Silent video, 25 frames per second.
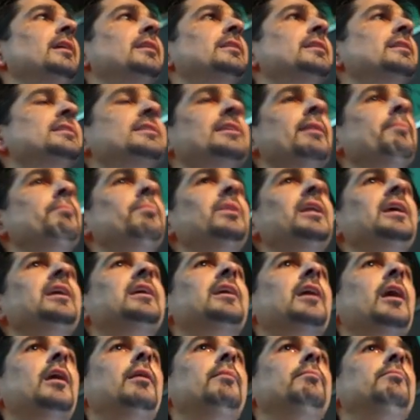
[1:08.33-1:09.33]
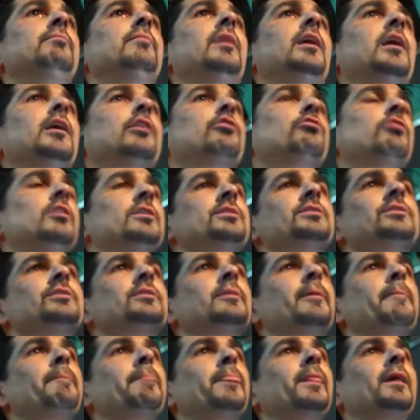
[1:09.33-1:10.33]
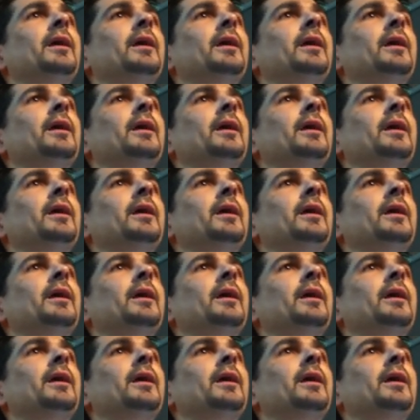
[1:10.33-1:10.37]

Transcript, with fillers: does somebody come across